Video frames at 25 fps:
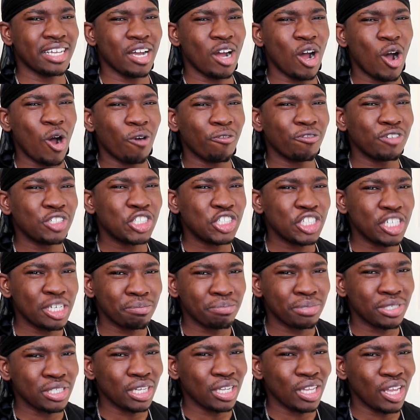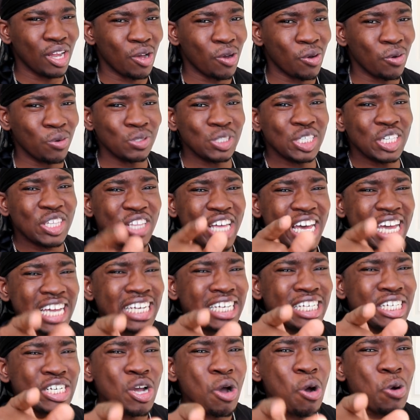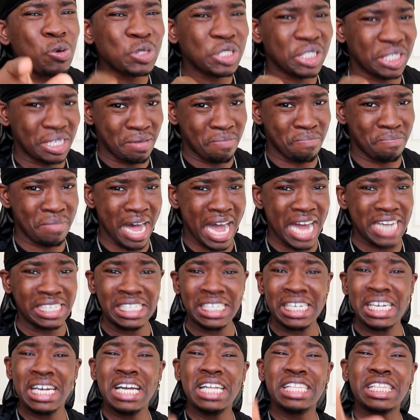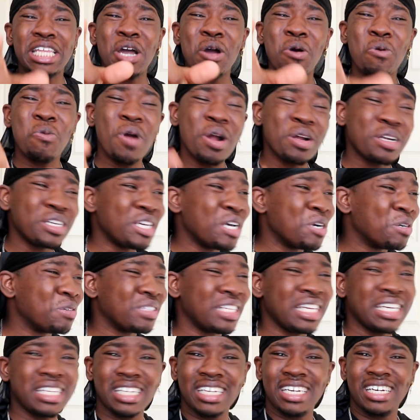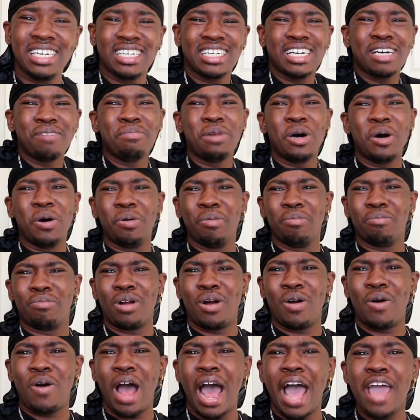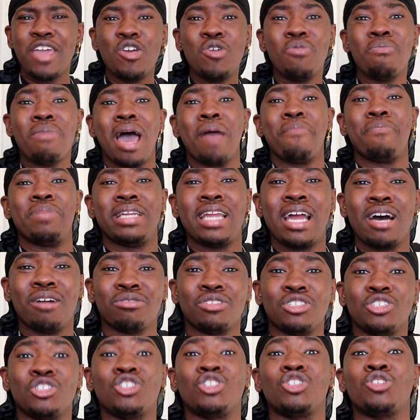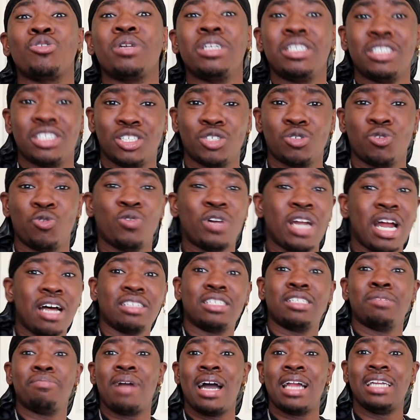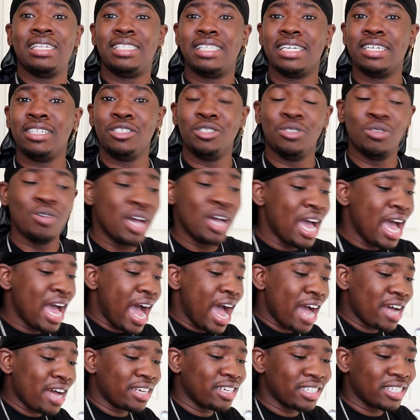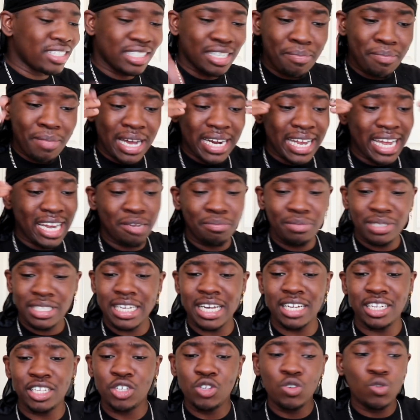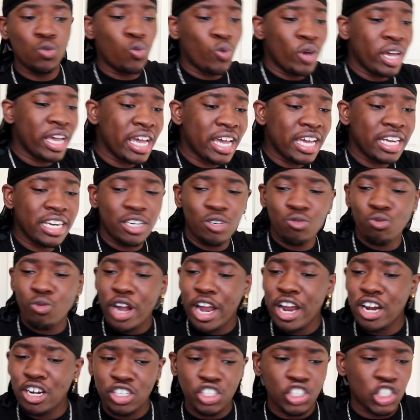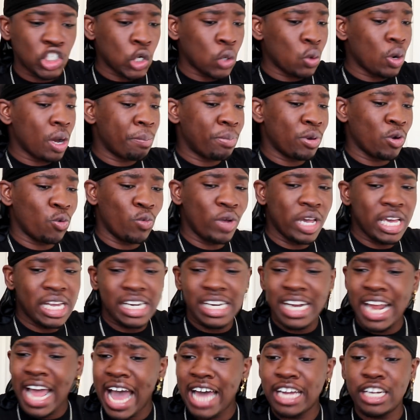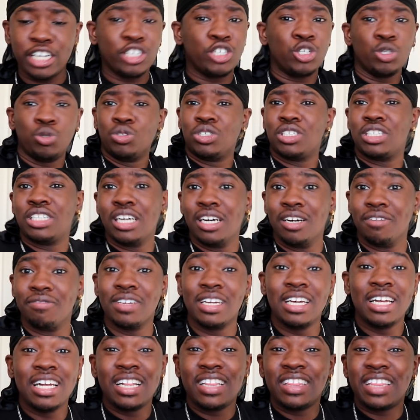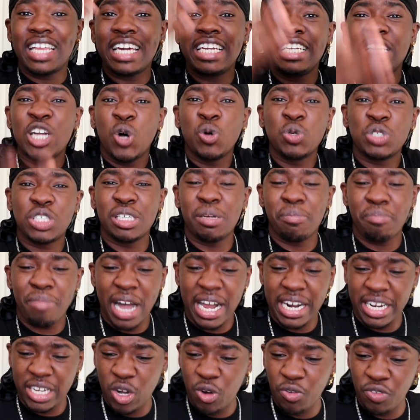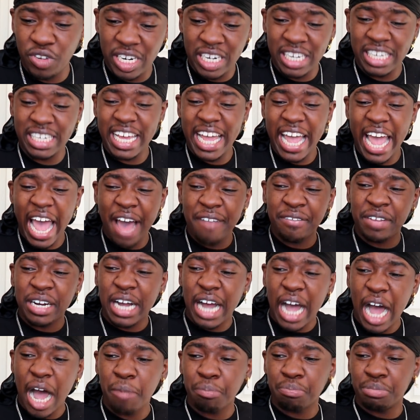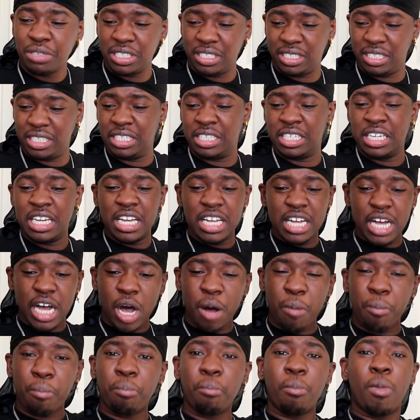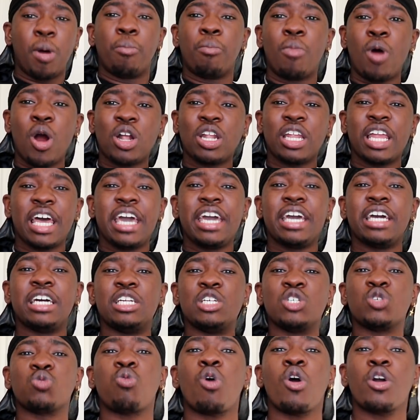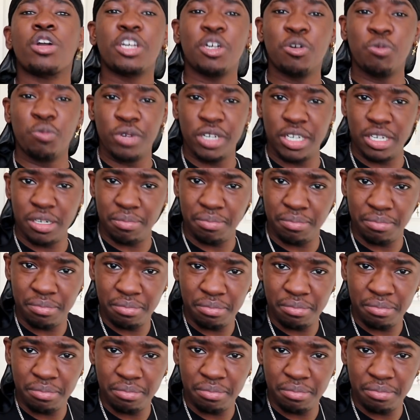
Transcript: there off ships alone. They know somebody. They'll work, yo, come on, bro. How you mapping out the streets without somebody telling you? Somebody gotta be telling you when and where to show up and when and how to do stuff. They know somebody over there. They have accomplices. Marleyan is working with them.